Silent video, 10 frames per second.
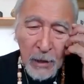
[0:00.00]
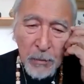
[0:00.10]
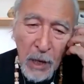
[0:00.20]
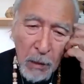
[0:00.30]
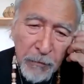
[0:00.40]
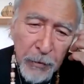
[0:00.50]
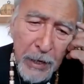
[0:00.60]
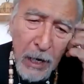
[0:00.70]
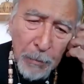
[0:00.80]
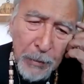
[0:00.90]
I'm
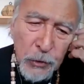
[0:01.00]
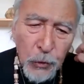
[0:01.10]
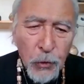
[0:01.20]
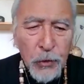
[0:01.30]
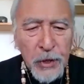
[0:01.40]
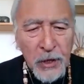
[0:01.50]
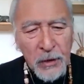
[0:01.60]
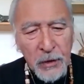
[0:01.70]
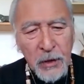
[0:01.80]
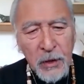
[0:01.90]
very happy to know
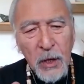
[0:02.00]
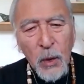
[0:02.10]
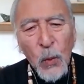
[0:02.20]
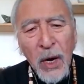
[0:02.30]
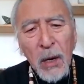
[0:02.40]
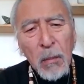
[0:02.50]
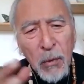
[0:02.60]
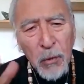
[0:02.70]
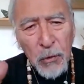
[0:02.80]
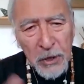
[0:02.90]
that
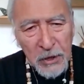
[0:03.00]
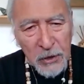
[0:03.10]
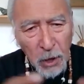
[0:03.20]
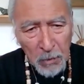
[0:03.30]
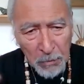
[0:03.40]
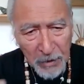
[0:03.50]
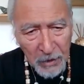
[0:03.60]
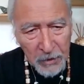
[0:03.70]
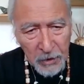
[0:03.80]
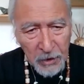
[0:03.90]
wild boar is coming
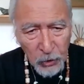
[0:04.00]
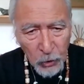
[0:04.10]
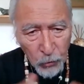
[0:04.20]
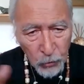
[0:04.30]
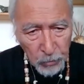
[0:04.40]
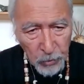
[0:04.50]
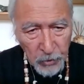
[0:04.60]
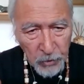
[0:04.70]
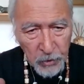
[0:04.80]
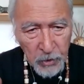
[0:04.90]
back in Europe,
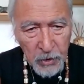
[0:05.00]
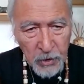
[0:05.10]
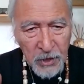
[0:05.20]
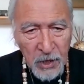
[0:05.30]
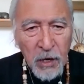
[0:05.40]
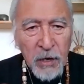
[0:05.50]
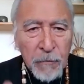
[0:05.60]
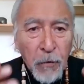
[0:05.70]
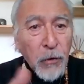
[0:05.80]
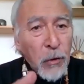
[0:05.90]

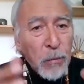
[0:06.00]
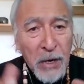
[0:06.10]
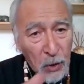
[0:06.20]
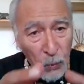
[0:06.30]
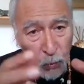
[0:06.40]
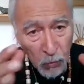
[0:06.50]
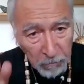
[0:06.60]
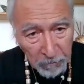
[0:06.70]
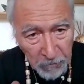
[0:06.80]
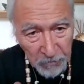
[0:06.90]
followed by the
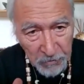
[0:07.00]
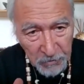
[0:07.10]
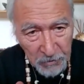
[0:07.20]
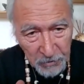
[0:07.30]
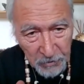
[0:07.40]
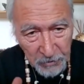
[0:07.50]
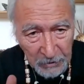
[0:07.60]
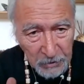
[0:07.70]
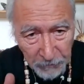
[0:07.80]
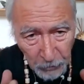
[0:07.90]
wolf.
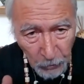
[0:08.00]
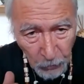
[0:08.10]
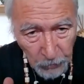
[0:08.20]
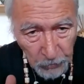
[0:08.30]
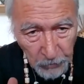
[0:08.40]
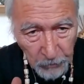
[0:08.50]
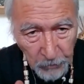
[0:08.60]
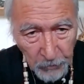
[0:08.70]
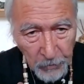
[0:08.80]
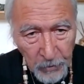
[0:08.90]
That's very good.
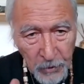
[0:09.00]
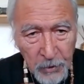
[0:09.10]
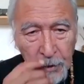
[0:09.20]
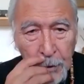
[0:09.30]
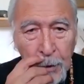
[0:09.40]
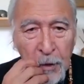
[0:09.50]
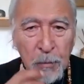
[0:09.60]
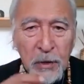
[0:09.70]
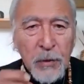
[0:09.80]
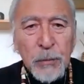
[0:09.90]

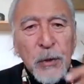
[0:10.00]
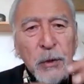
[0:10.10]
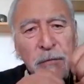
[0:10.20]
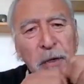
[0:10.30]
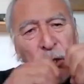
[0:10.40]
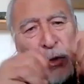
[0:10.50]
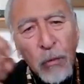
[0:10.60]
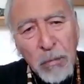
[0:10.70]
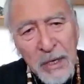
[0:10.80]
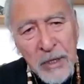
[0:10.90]
But because we are
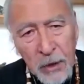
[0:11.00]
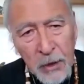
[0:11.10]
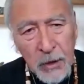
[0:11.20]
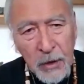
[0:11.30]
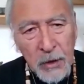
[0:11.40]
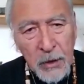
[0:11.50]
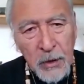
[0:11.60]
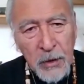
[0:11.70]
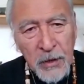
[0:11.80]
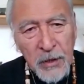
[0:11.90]
so many,
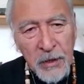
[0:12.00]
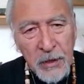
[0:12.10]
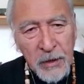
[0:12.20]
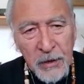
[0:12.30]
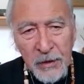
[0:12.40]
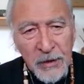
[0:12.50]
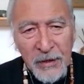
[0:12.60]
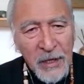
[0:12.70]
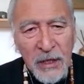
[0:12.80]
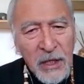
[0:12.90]

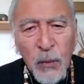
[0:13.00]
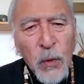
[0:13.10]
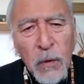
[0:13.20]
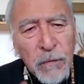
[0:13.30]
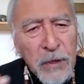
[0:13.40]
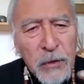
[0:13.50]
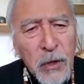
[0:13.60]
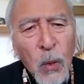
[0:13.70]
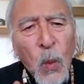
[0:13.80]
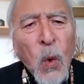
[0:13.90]
that the wolf is
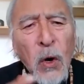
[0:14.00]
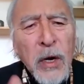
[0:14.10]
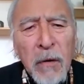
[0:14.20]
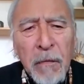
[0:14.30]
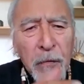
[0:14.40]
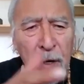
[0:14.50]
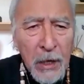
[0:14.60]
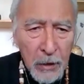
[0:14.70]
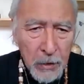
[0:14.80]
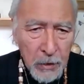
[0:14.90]
not walking
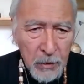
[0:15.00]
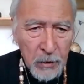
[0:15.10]
freely.